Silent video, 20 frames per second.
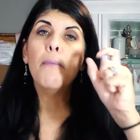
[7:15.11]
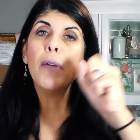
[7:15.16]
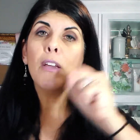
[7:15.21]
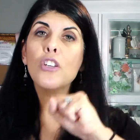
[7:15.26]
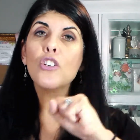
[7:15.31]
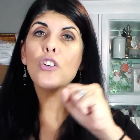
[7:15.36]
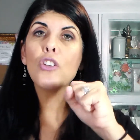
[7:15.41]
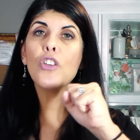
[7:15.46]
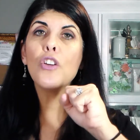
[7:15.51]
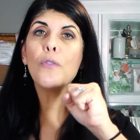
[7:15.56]

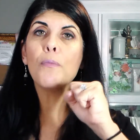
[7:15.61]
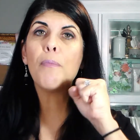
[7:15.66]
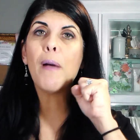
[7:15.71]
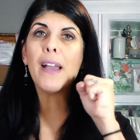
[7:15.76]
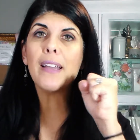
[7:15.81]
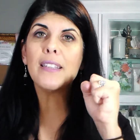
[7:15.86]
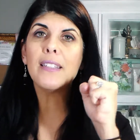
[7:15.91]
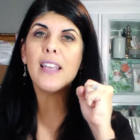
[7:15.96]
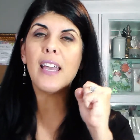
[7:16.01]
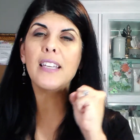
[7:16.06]
Make sure they're
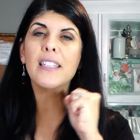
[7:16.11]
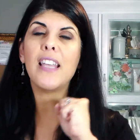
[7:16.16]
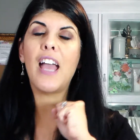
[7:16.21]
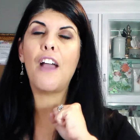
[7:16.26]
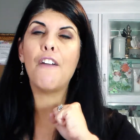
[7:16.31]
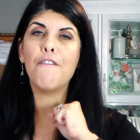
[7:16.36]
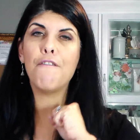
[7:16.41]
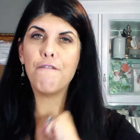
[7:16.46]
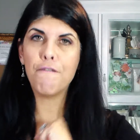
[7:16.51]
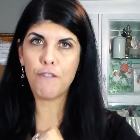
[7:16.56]
bite-sized
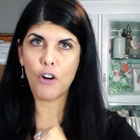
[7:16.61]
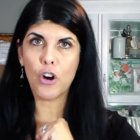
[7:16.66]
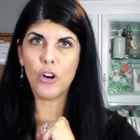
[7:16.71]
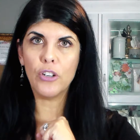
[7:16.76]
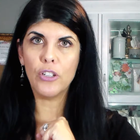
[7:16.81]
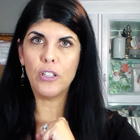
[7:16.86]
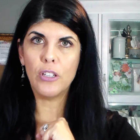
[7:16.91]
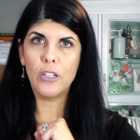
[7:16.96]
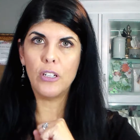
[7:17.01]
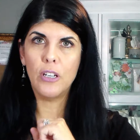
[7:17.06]
at
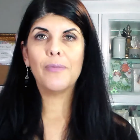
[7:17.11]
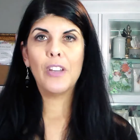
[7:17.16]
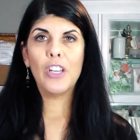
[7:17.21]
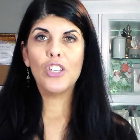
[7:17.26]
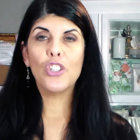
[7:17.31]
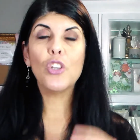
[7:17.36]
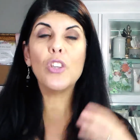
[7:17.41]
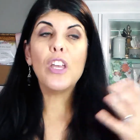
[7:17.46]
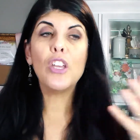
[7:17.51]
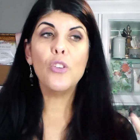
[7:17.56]
first
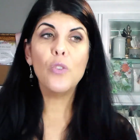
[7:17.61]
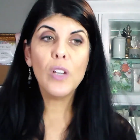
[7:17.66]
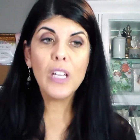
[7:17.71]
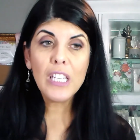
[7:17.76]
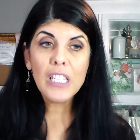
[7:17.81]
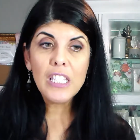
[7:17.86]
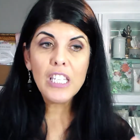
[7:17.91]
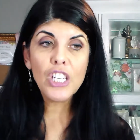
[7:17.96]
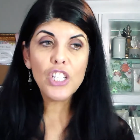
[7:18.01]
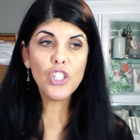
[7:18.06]
so that you
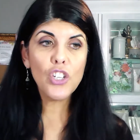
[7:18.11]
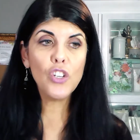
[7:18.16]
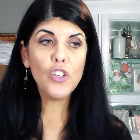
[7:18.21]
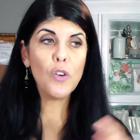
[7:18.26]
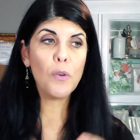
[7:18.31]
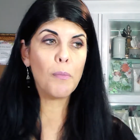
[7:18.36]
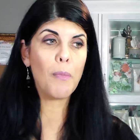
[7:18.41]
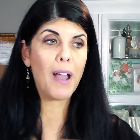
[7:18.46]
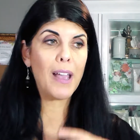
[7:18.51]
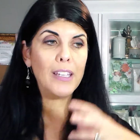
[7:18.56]
condition
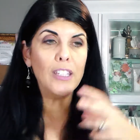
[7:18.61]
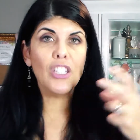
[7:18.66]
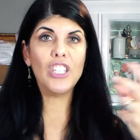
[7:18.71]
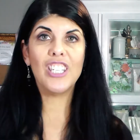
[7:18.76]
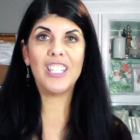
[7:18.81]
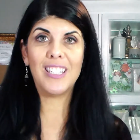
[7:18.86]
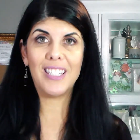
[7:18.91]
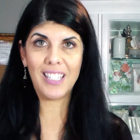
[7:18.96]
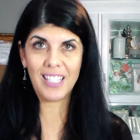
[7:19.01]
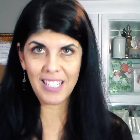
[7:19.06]
your mind
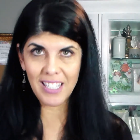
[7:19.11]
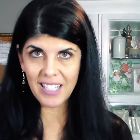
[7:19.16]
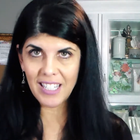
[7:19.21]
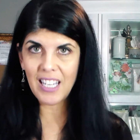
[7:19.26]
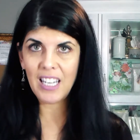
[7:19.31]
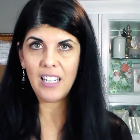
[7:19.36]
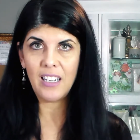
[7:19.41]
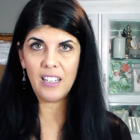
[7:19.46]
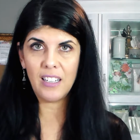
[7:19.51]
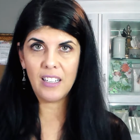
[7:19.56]
to
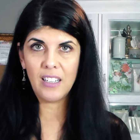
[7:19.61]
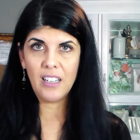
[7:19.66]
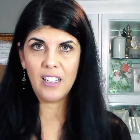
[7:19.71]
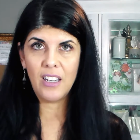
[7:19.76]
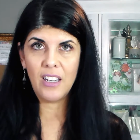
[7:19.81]
succeed,